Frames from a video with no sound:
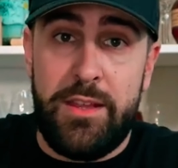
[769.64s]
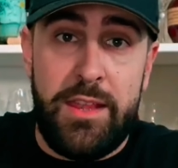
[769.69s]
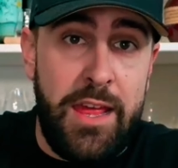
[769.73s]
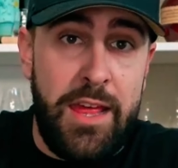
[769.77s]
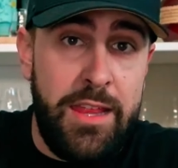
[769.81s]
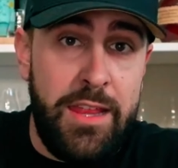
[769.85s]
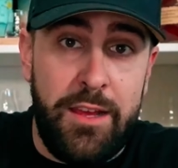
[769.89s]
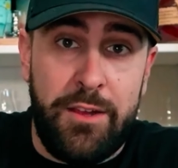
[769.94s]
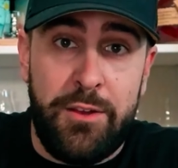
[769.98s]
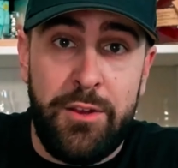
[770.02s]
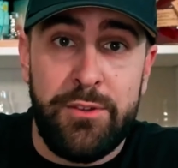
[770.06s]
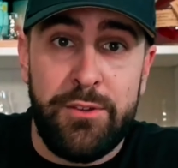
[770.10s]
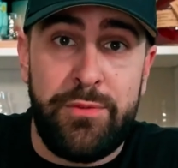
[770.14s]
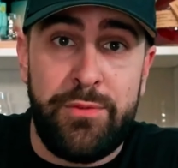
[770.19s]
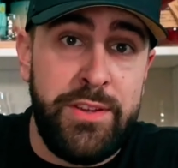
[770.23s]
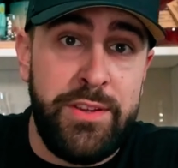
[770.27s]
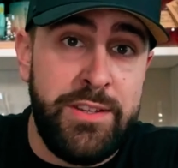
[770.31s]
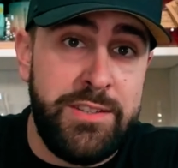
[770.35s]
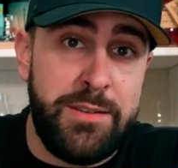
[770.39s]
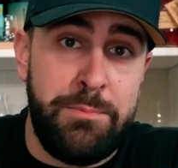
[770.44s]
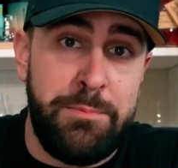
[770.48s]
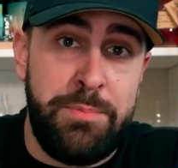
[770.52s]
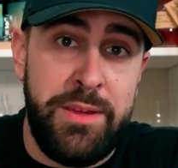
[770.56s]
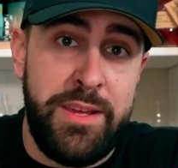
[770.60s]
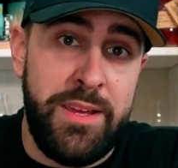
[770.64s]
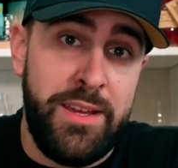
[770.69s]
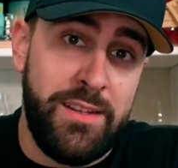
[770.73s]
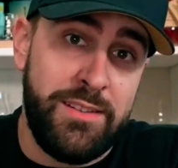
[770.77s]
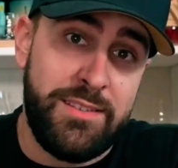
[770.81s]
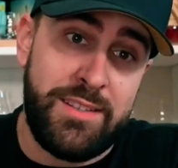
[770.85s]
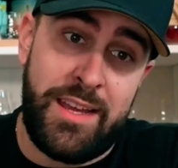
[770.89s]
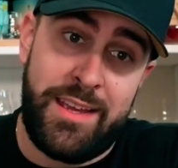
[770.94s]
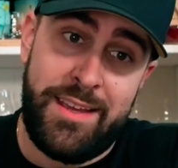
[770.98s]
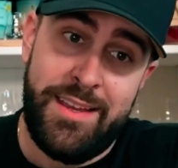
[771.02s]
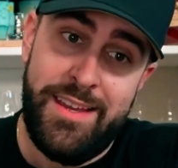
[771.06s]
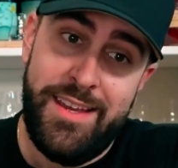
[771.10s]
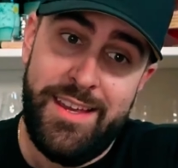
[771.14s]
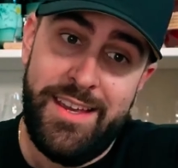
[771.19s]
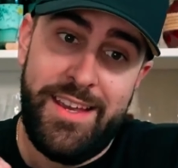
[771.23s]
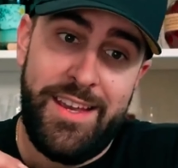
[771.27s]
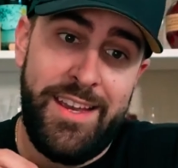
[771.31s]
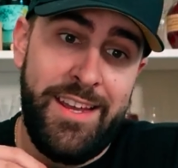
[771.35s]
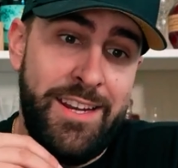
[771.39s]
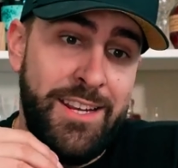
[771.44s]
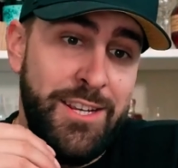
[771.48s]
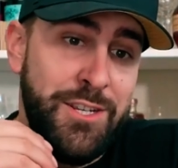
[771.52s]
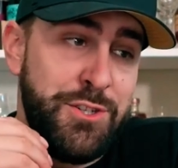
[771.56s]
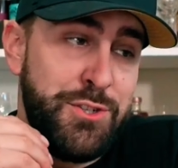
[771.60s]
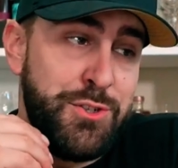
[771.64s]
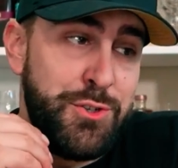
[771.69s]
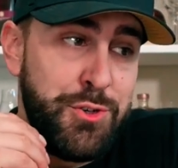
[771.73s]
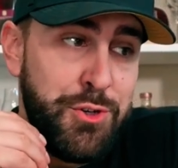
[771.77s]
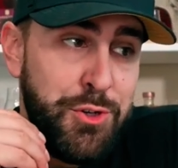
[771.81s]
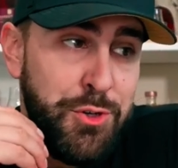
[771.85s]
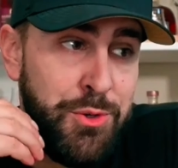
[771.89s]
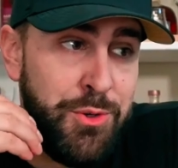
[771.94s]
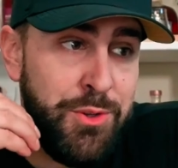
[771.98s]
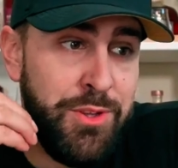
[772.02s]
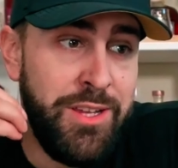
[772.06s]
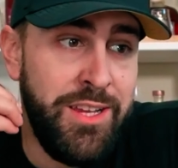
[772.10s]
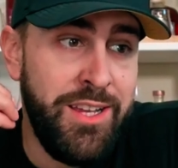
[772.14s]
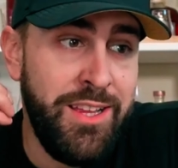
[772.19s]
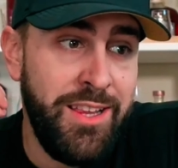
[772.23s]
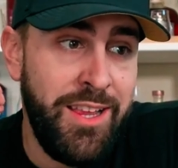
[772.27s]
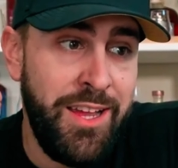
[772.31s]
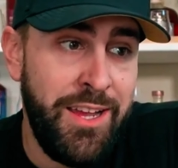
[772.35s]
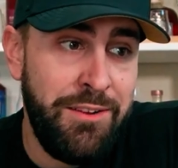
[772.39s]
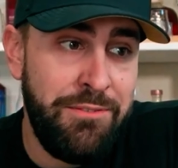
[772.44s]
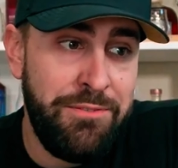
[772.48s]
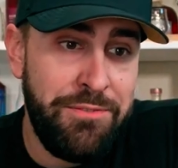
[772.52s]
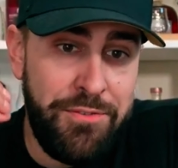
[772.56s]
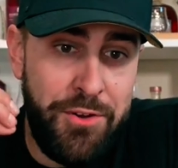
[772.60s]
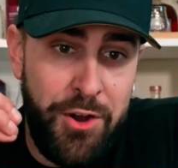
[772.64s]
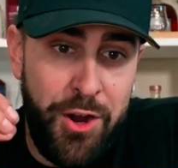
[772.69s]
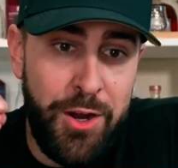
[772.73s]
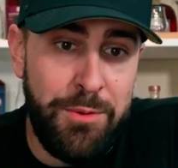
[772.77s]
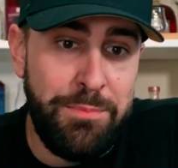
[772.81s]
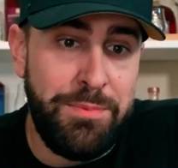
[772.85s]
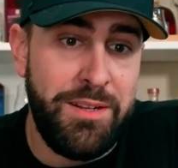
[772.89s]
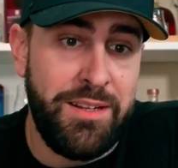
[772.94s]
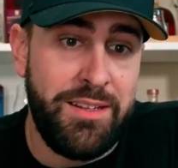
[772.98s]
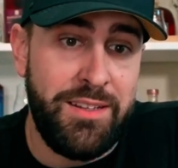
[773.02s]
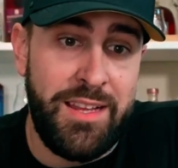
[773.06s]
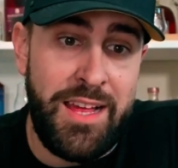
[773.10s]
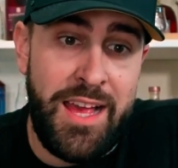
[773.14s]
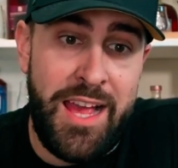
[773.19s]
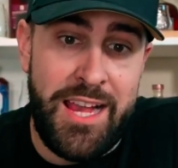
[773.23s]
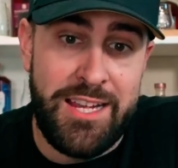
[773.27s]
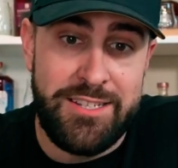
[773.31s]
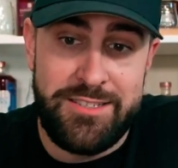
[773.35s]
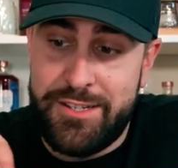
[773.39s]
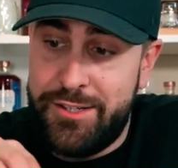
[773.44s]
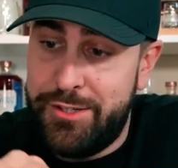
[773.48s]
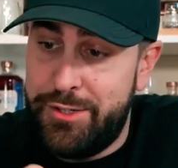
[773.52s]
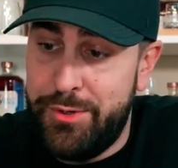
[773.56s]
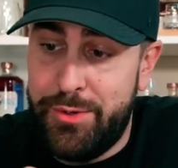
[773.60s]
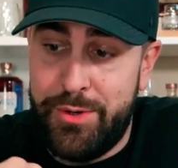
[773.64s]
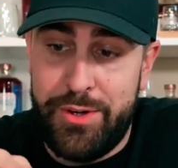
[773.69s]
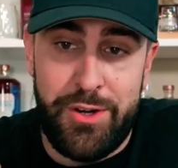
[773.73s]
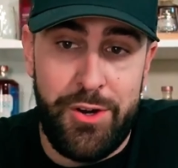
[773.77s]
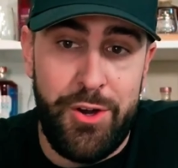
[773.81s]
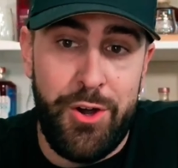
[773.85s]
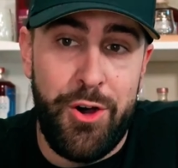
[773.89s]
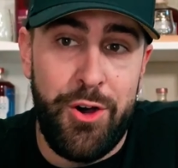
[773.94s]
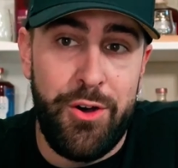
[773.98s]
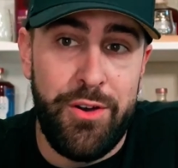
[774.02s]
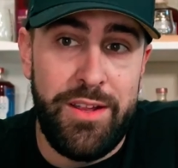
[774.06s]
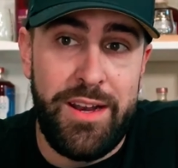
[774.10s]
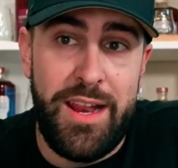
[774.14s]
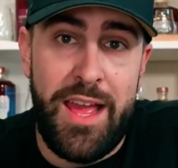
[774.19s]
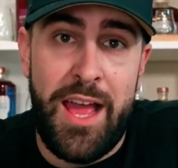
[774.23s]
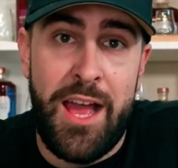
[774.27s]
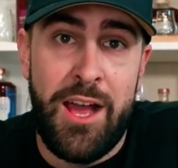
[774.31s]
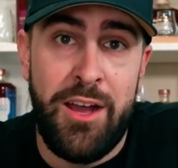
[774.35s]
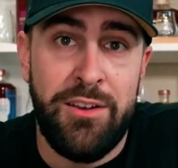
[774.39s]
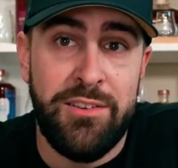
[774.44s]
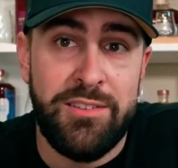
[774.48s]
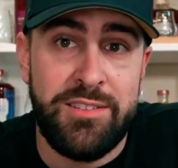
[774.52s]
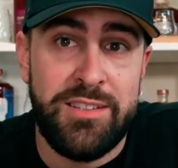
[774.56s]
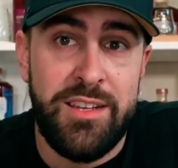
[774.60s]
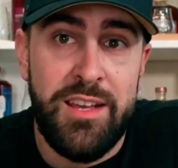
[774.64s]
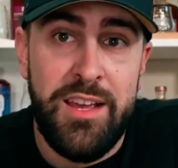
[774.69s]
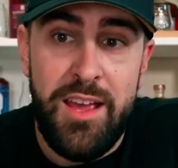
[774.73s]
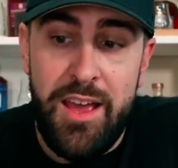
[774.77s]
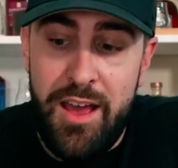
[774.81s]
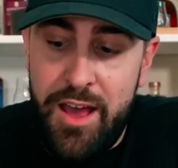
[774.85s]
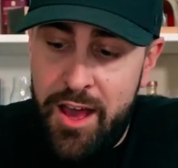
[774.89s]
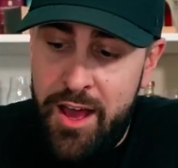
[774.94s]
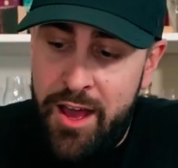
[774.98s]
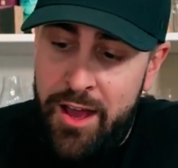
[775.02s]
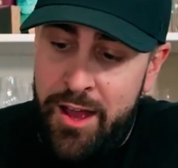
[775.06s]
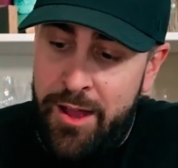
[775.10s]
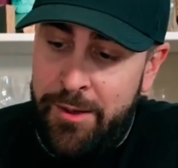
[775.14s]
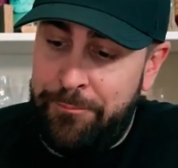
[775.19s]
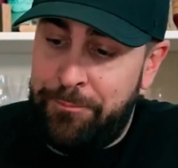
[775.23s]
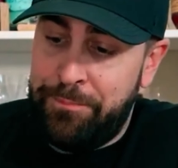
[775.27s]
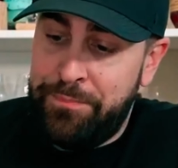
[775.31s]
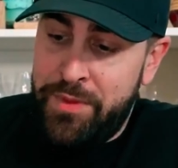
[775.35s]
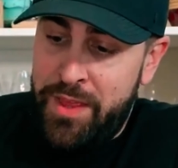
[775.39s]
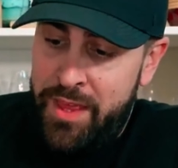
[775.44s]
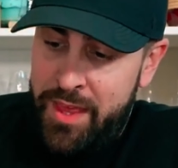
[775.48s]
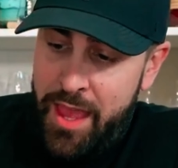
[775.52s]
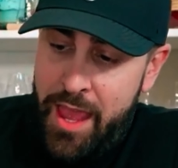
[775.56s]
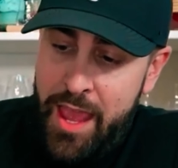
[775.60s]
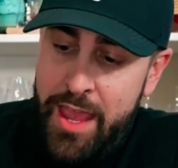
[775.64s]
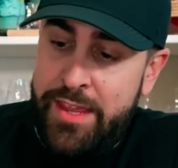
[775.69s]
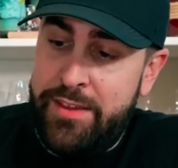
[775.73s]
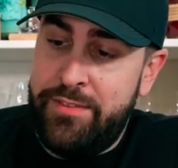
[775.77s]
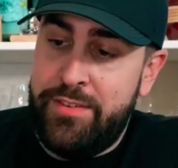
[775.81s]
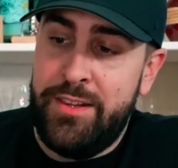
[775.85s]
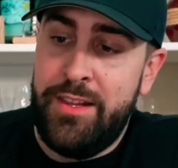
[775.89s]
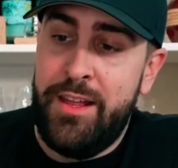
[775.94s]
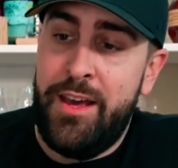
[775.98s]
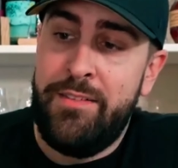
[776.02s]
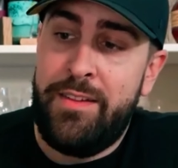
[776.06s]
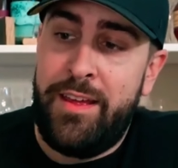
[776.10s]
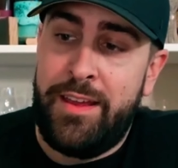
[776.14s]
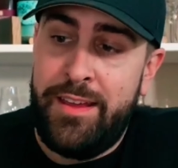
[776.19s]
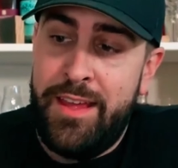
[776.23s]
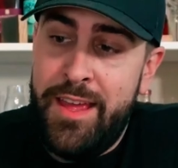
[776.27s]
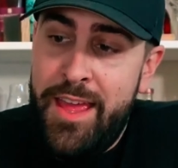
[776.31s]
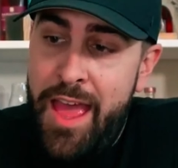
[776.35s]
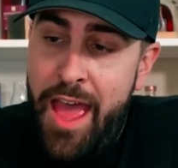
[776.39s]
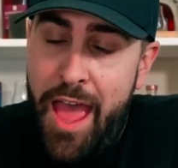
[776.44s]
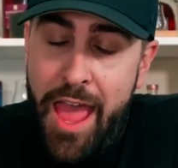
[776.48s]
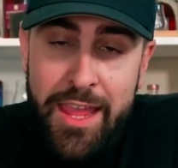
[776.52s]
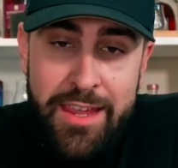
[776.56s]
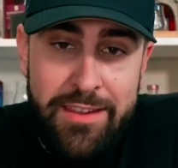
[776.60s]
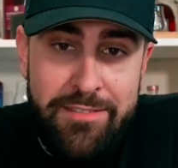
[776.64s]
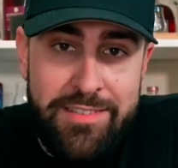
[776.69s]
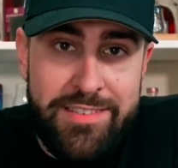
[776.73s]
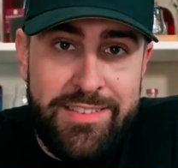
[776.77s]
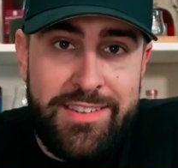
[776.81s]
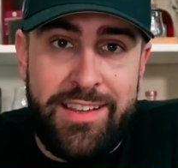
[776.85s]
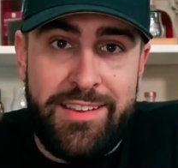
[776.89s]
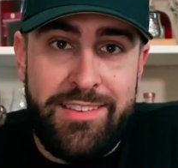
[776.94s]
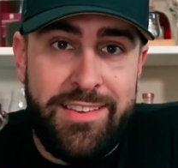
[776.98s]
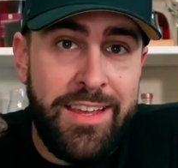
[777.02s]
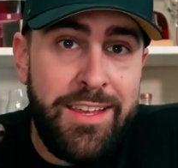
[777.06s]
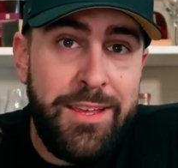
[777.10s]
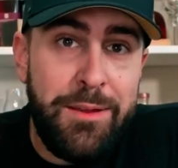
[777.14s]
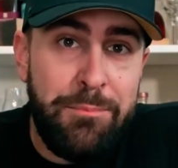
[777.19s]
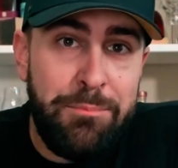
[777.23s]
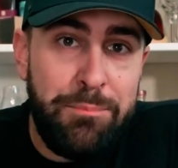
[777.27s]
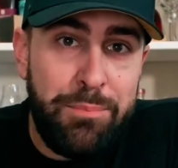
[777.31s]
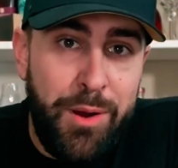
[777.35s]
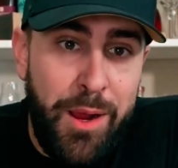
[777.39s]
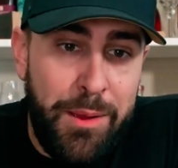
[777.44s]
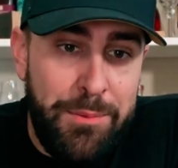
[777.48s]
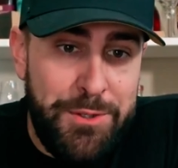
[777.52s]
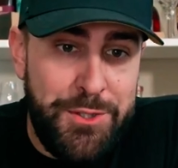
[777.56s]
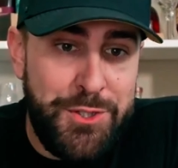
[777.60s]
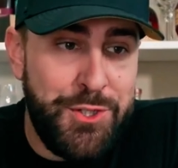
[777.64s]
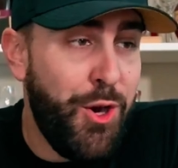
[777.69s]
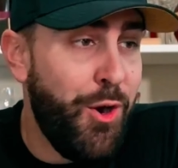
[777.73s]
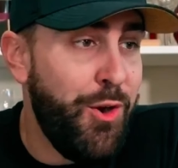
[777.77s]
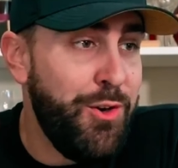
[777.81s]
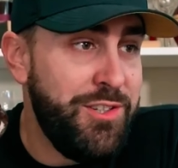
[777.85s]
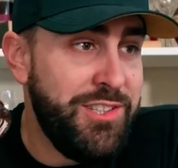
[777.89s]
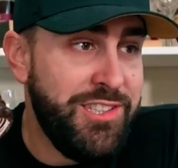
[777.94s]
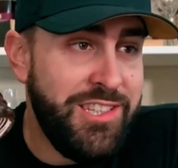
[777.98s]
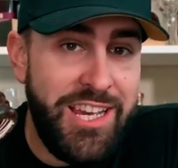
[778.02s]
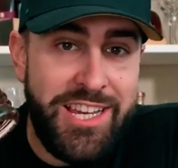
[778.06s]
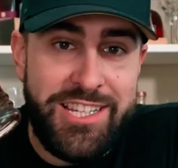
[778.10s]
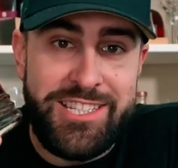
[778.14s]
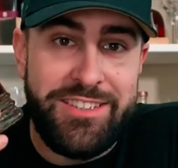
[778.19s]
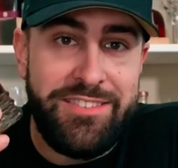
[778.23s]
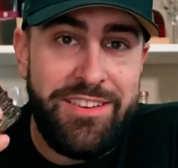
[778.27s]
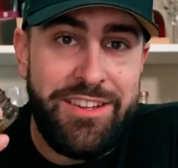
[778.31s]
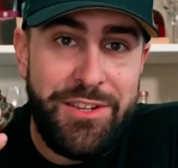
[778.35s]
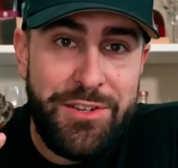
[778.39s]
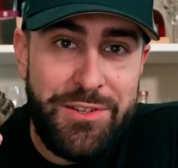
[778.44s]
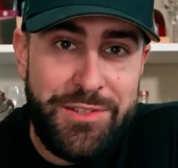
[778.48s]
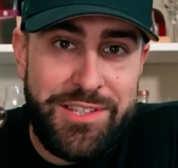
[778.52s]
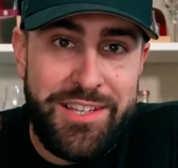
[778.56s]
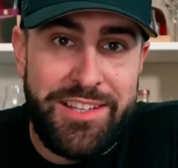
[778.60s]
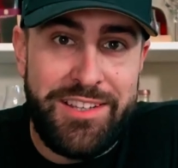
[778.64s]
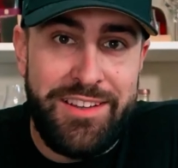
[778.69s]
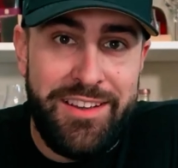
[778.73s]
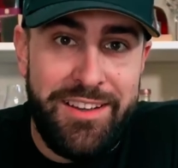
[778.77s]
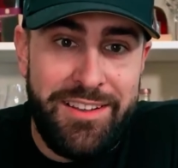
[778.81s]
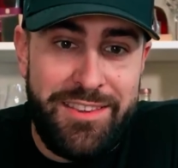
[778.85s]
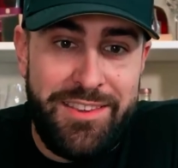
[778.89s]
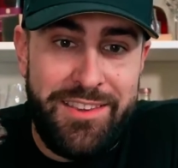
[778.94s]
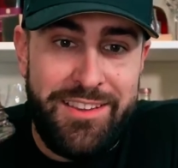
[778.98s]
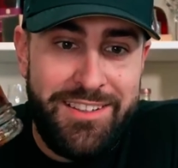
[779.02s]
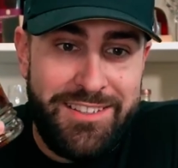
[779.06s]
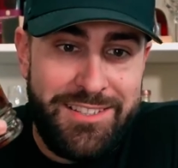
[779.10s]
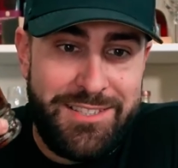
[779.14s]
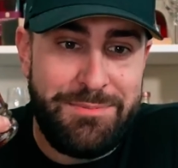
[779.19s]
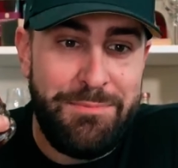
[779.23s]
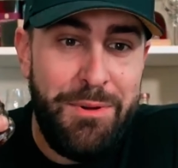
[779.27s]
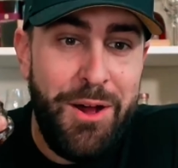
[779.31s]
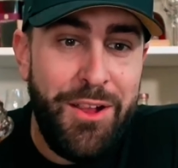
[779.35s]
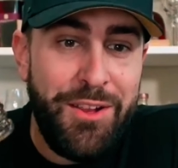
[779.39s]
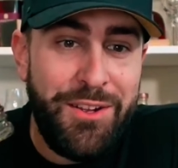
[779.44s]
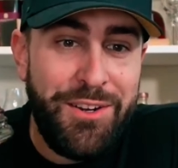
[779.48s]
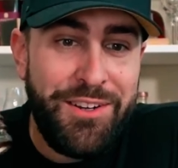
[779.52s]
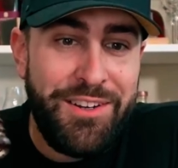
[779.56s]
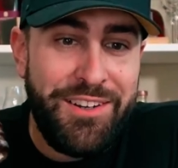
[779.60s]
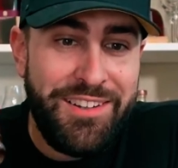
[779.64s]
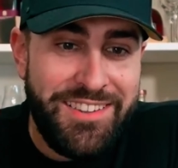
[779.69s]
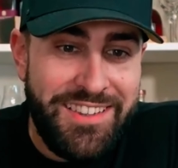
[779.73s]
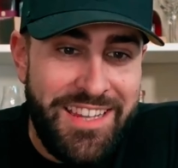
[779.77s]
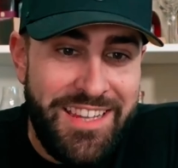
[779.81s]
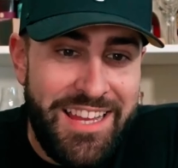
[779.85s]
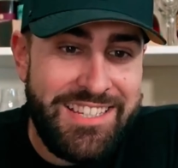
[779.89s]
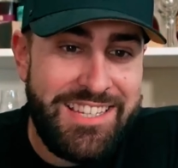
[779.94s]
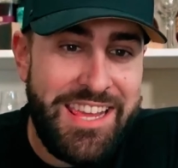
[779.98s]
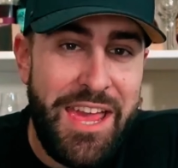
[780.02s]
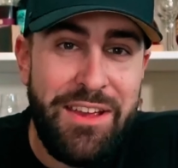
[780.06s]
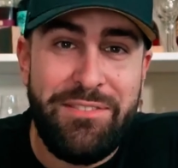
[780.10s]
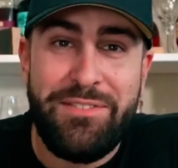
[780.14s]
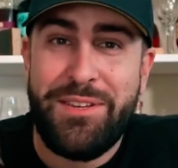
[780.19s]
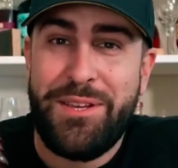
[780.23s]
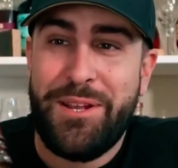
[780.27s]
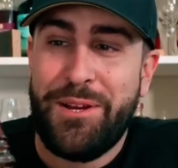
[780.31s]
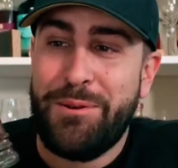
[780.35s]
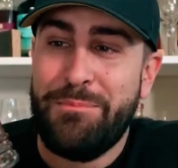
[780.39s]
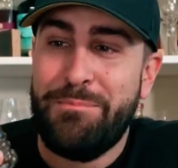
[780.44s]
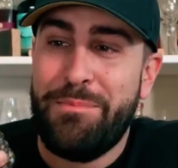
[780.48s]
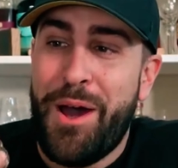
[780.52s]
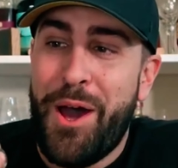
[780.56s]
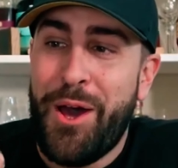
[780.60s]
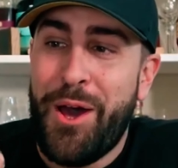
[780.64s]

then that goes feeds the pigs. Like it is truly like farm to glass. They're doing it all in house. I even think they could probably charge less if they use a smaller, less heavier